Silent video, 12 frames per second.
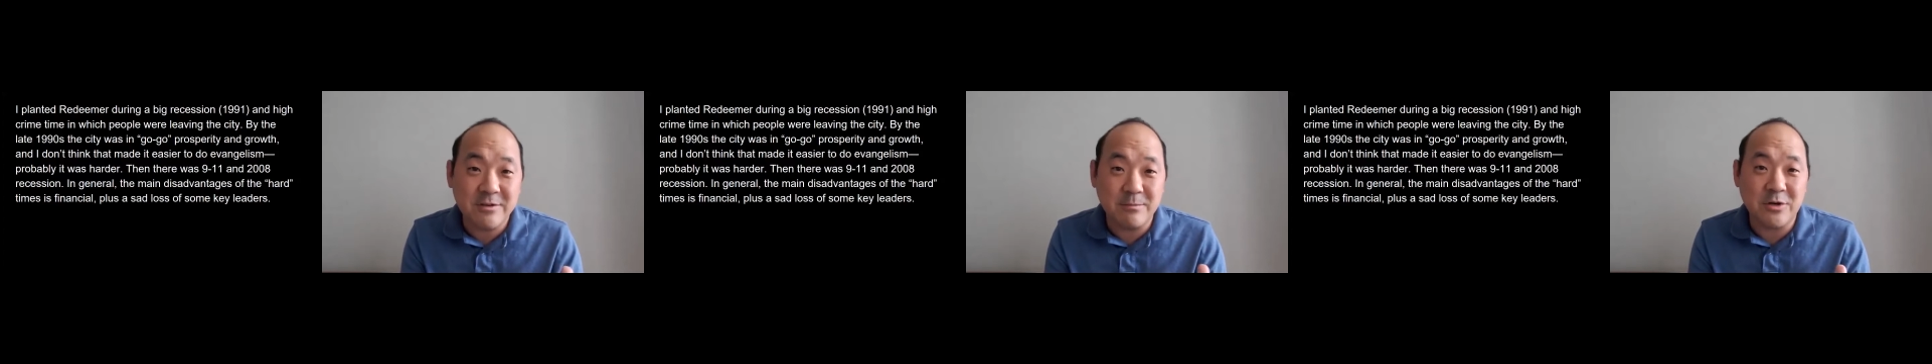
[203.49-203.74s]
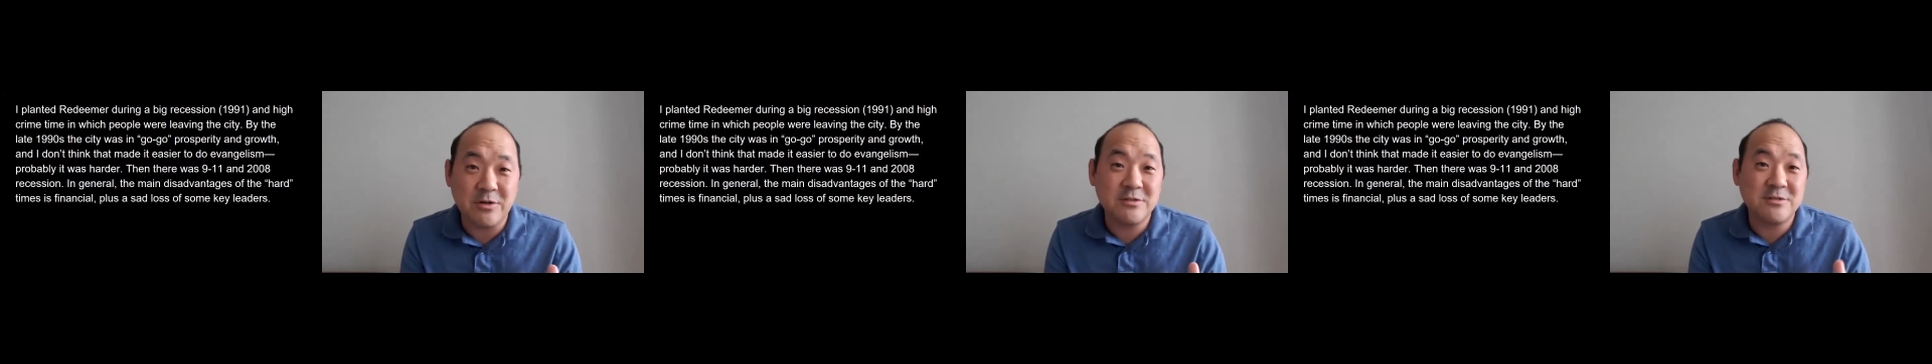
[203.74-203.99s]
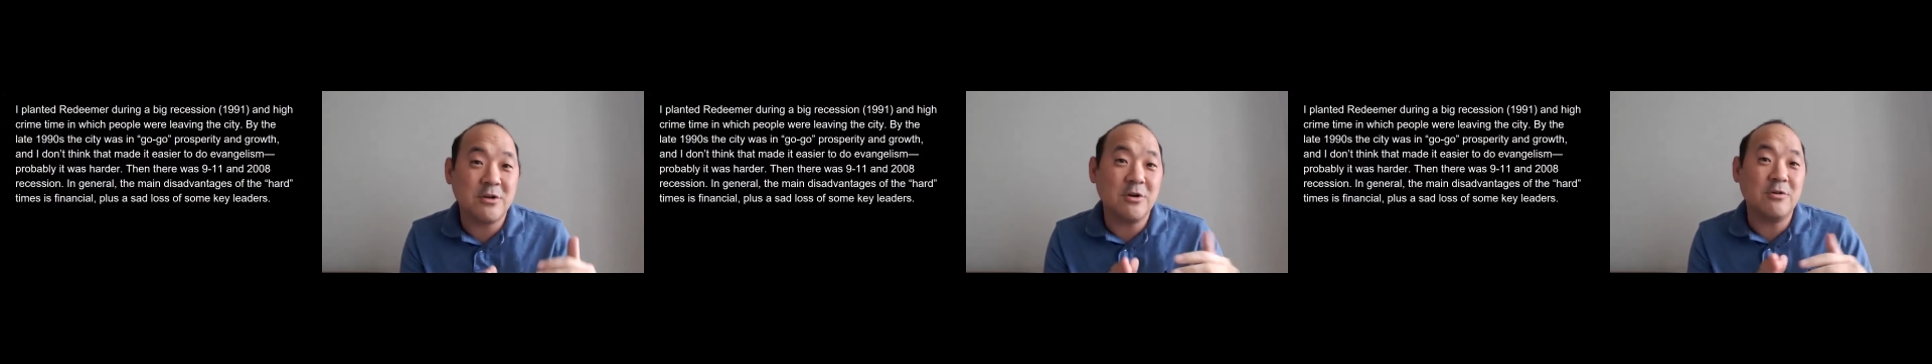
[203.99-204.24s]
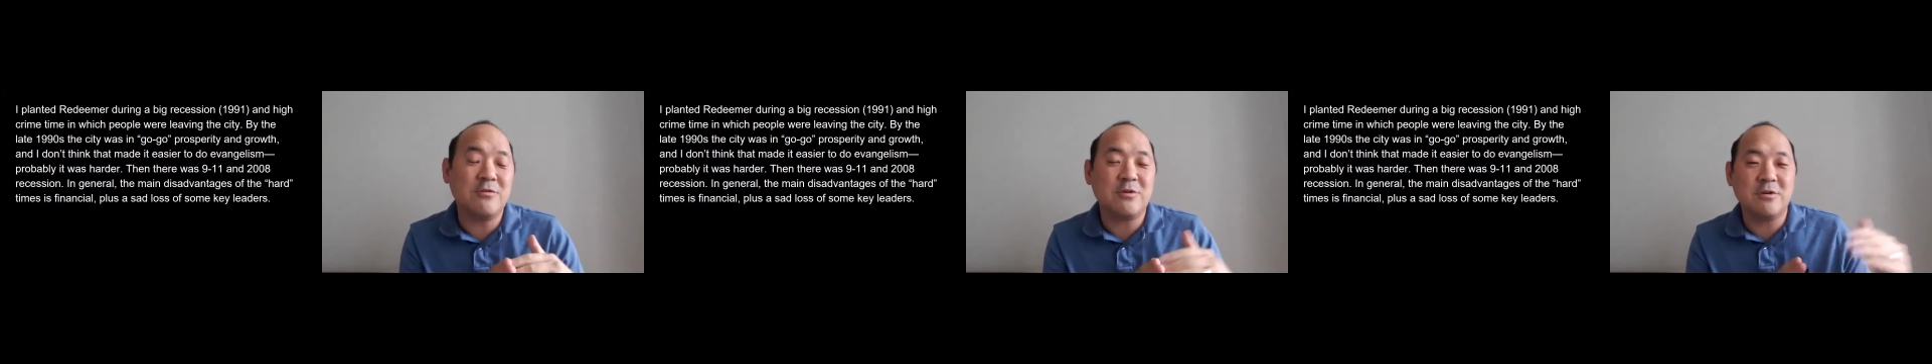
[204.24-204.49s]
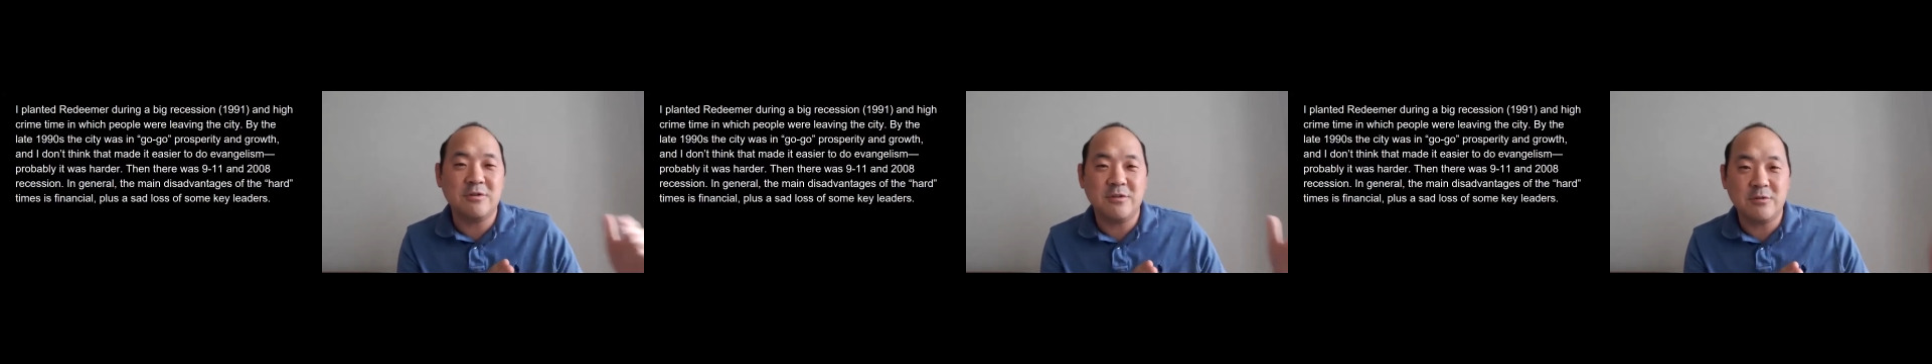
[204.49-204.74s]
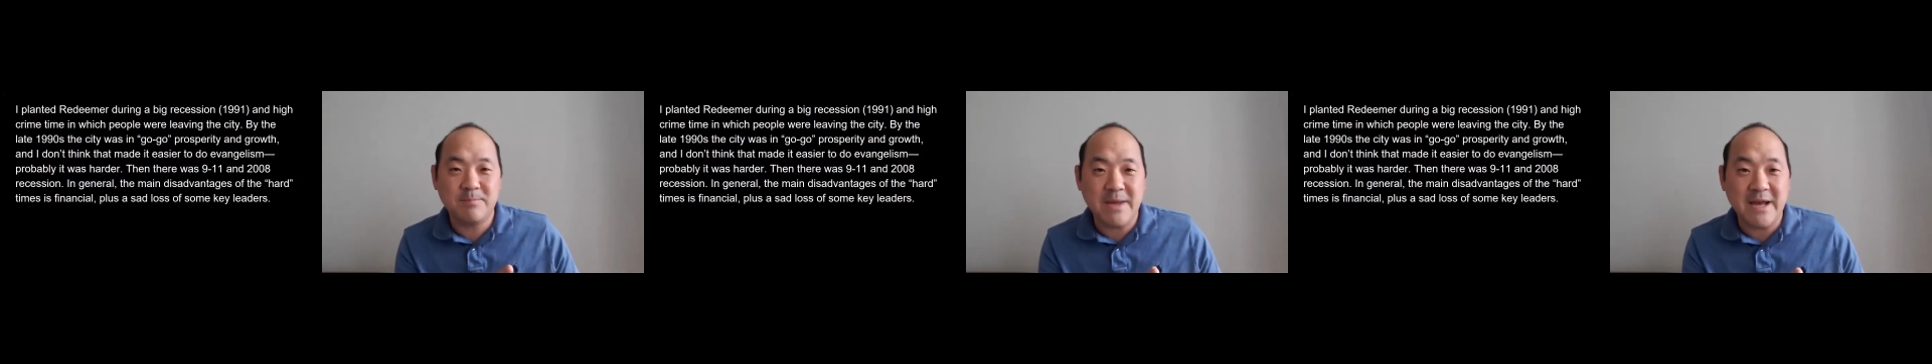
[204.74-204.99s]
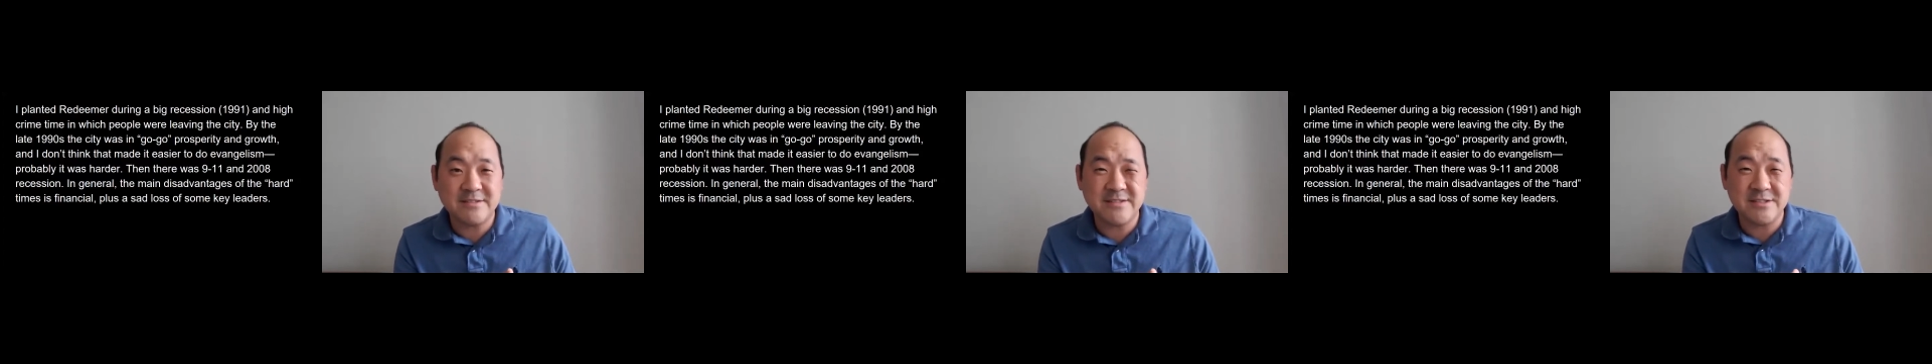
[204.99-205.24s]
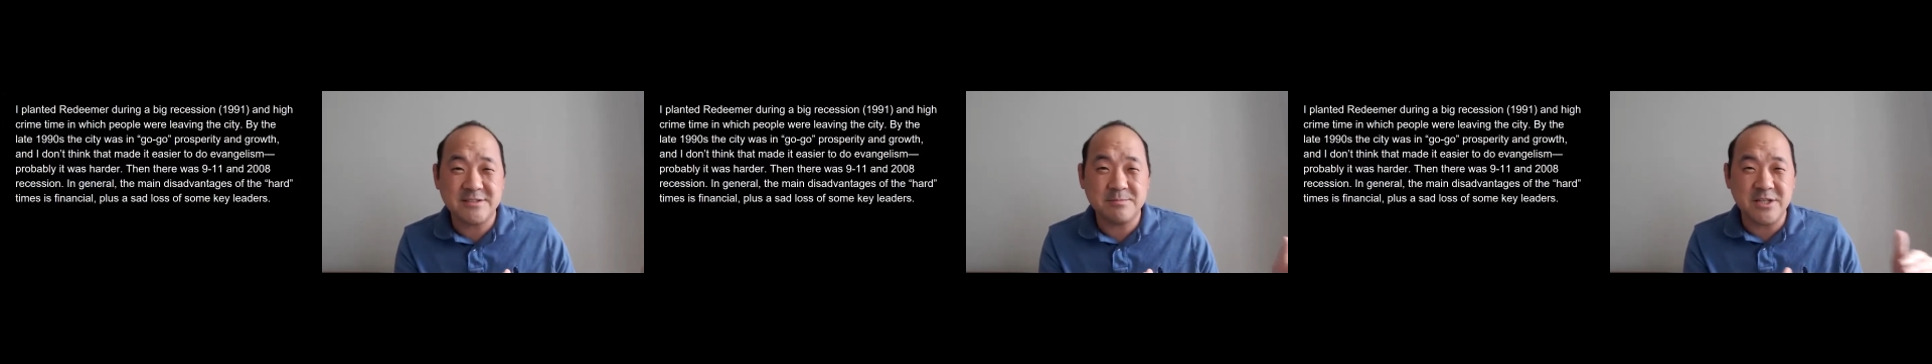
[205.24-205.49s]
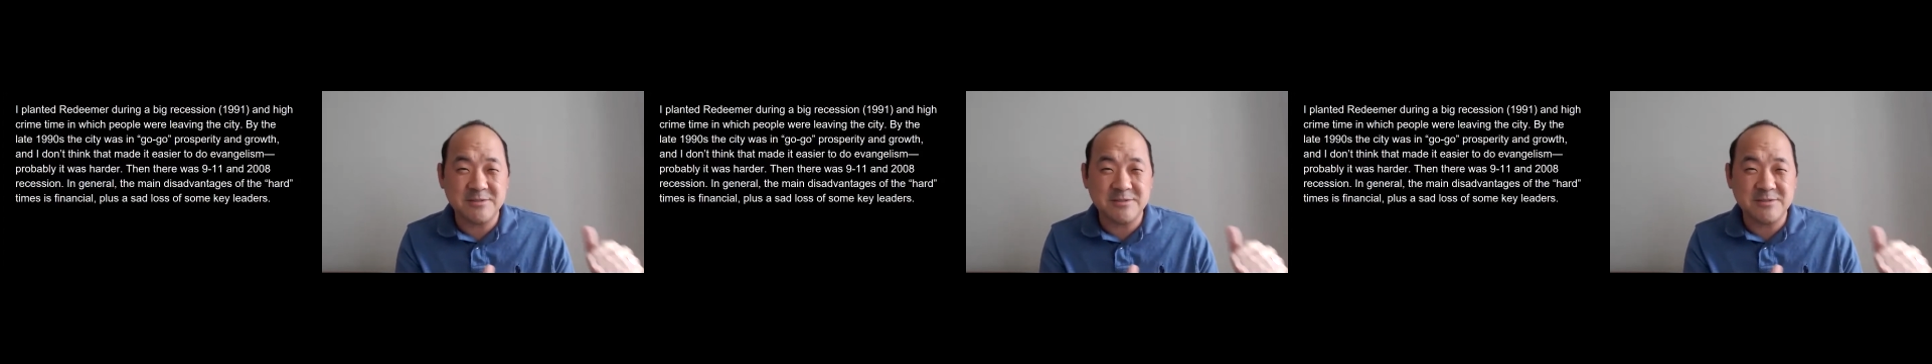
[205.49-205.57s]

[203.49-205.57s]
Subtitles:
murders over the past 6 months.